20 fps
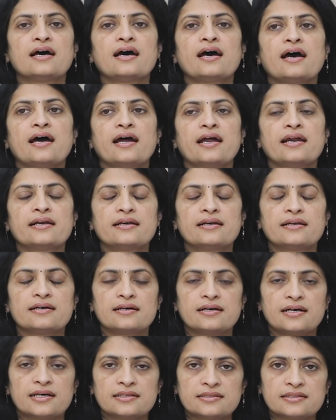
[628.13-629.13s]
And
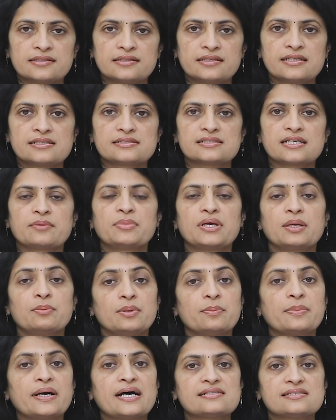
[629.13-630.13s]
other things are
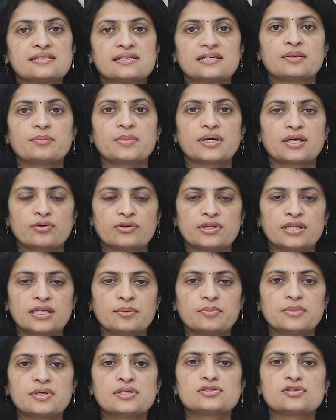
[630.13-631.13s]
baby passing a
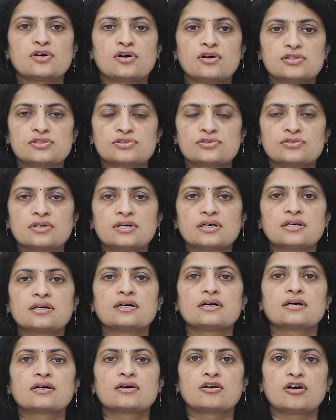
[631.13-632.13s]
meconium is also a